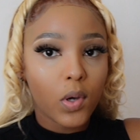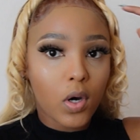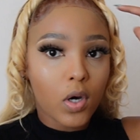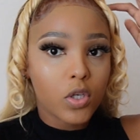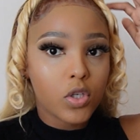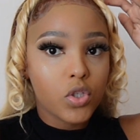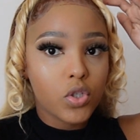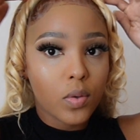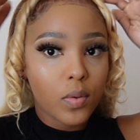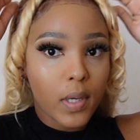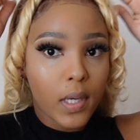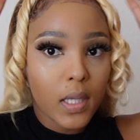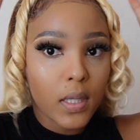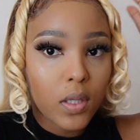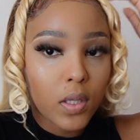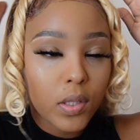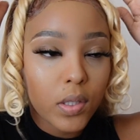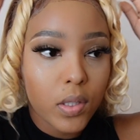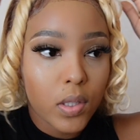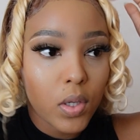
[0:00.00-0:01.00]
are doing
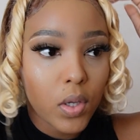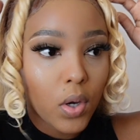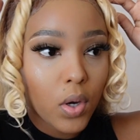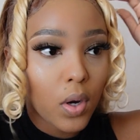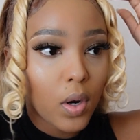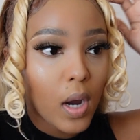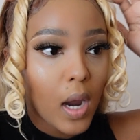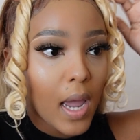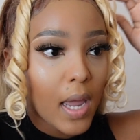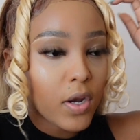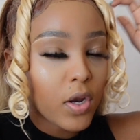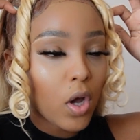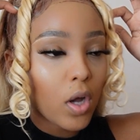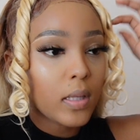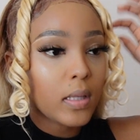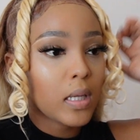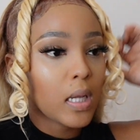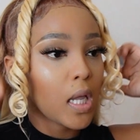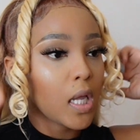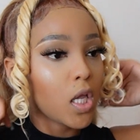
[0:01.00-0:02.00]
this year and are
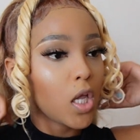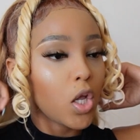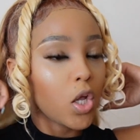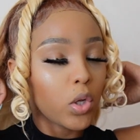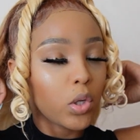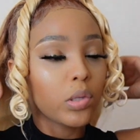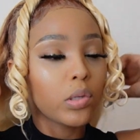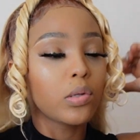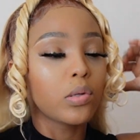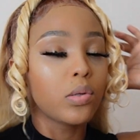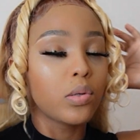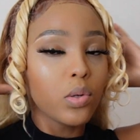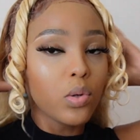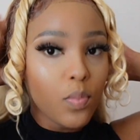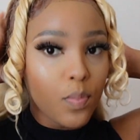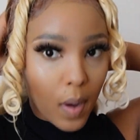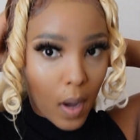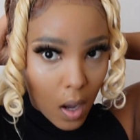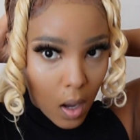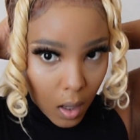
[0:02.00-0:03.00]
taking
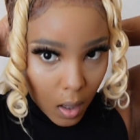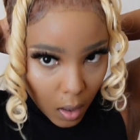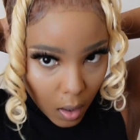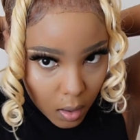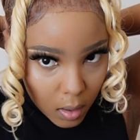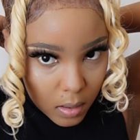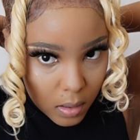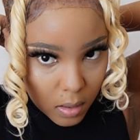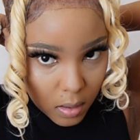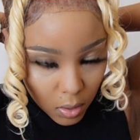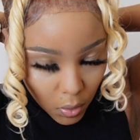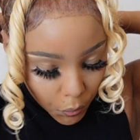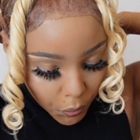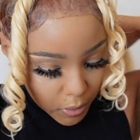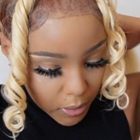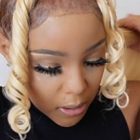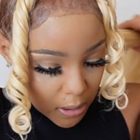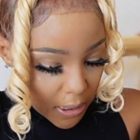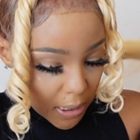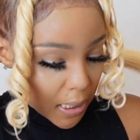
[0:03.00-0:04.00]
super
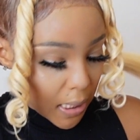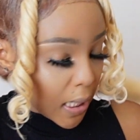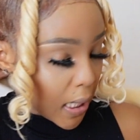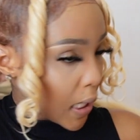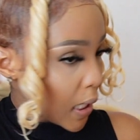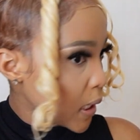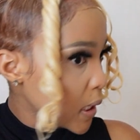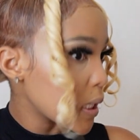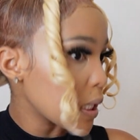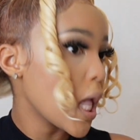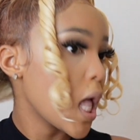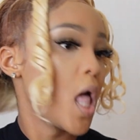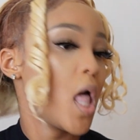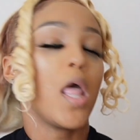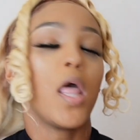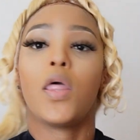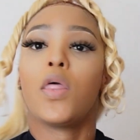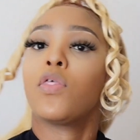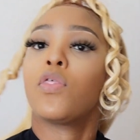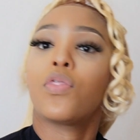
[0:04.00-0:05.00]
seriously is
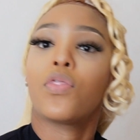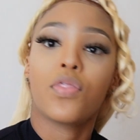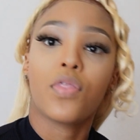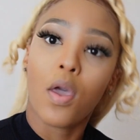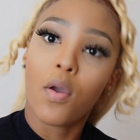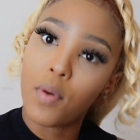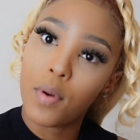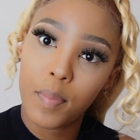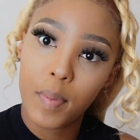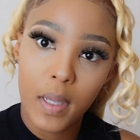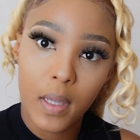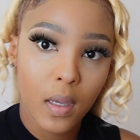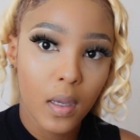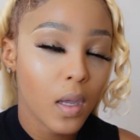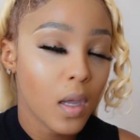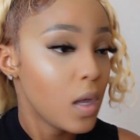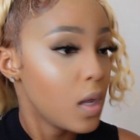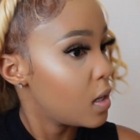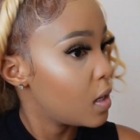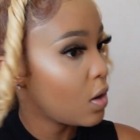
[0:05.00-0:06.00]
therapy.
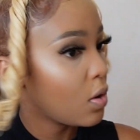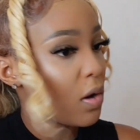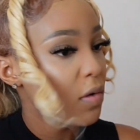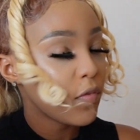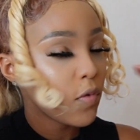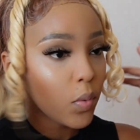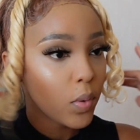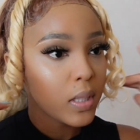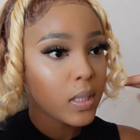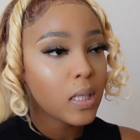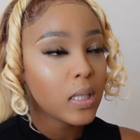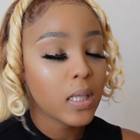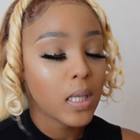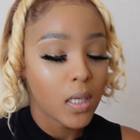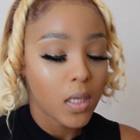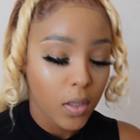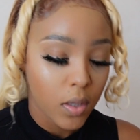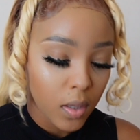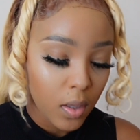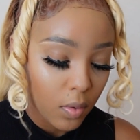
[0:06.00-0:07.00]
Now, I've always
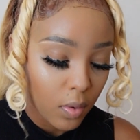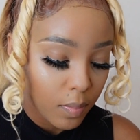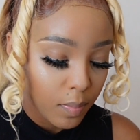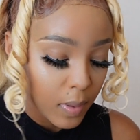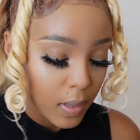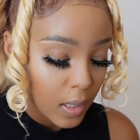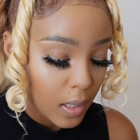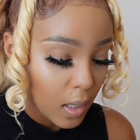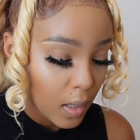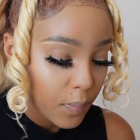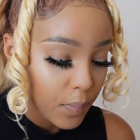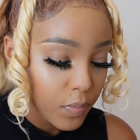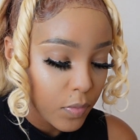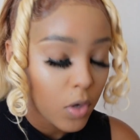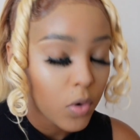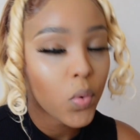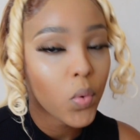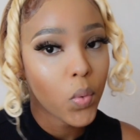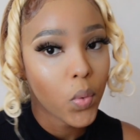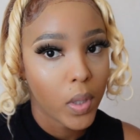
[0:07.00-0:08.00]
attended therapy,
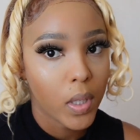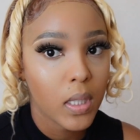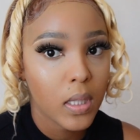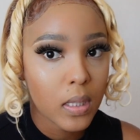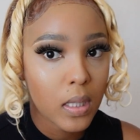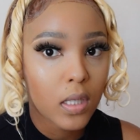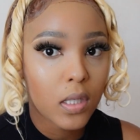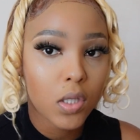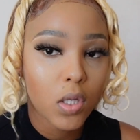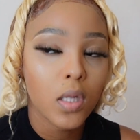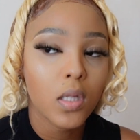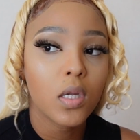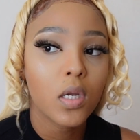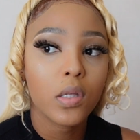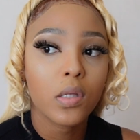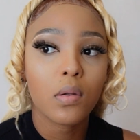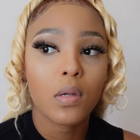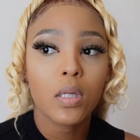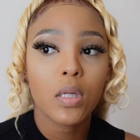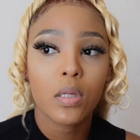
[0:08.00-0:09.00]
not always. I started
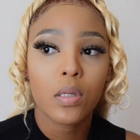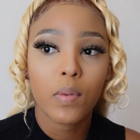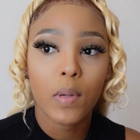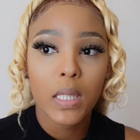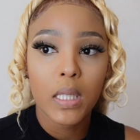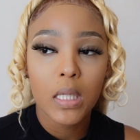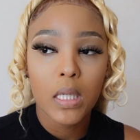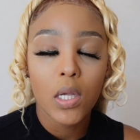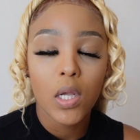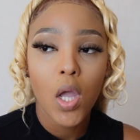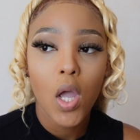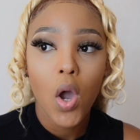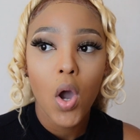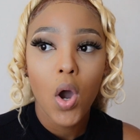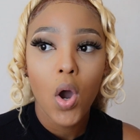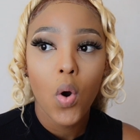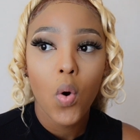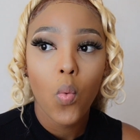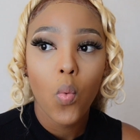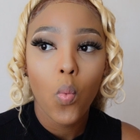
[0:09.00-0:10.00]
in
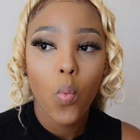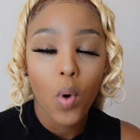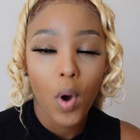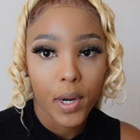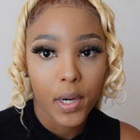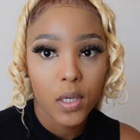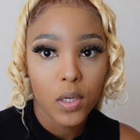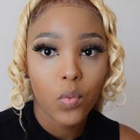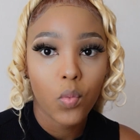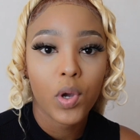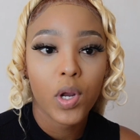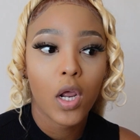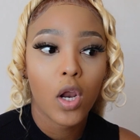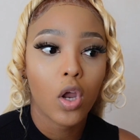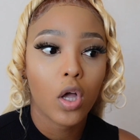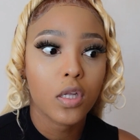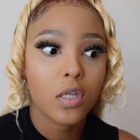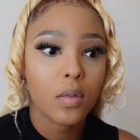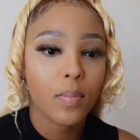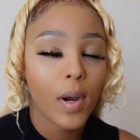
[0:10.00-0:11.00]
2021 when I
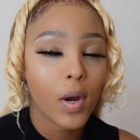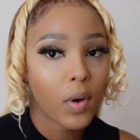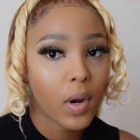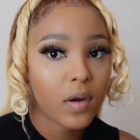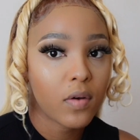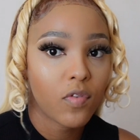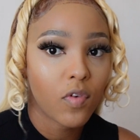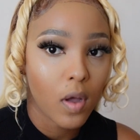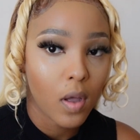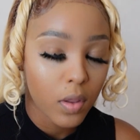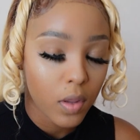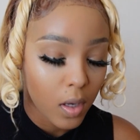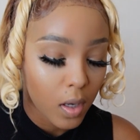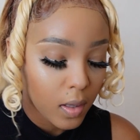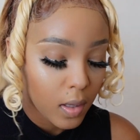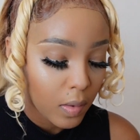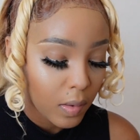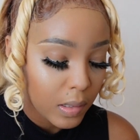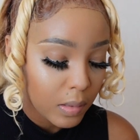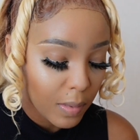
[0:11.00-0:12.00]
lost my grandfather.
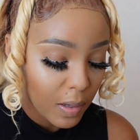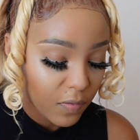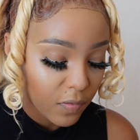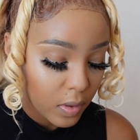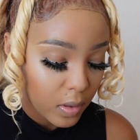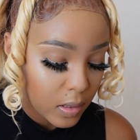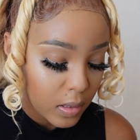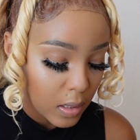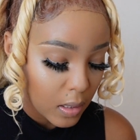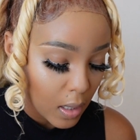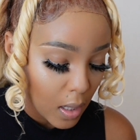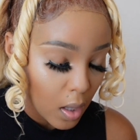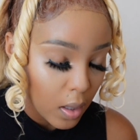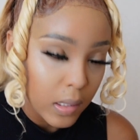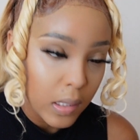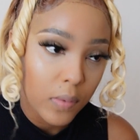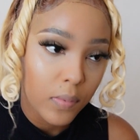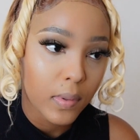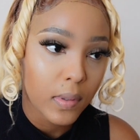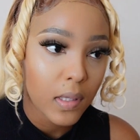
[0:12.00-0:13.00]
That was my first
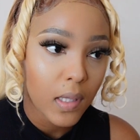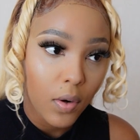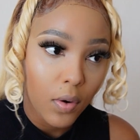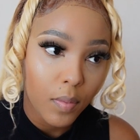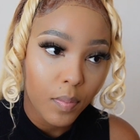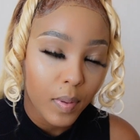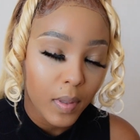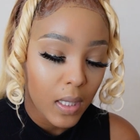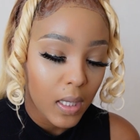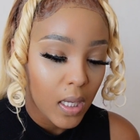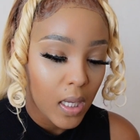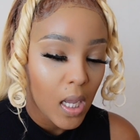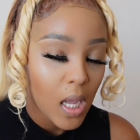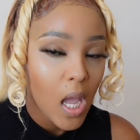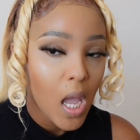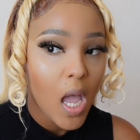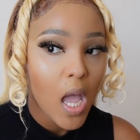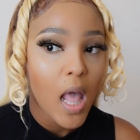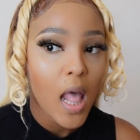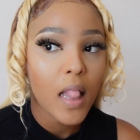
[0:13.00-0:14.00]
encounter with therapy,
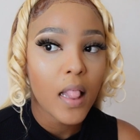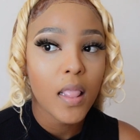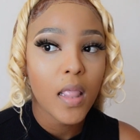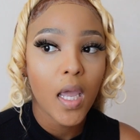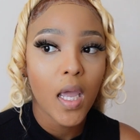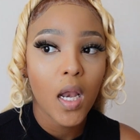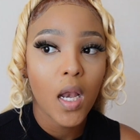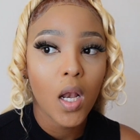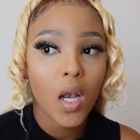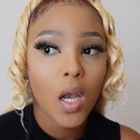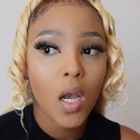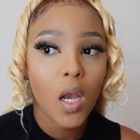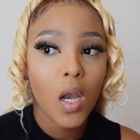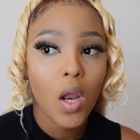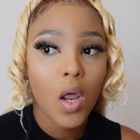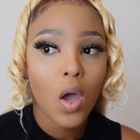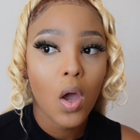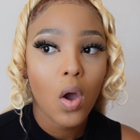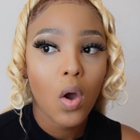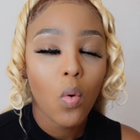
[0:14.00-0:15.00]
and then
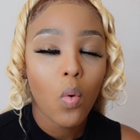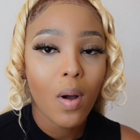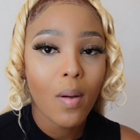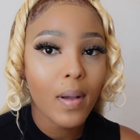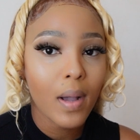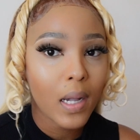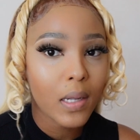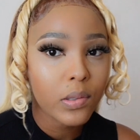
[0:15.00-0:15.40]
and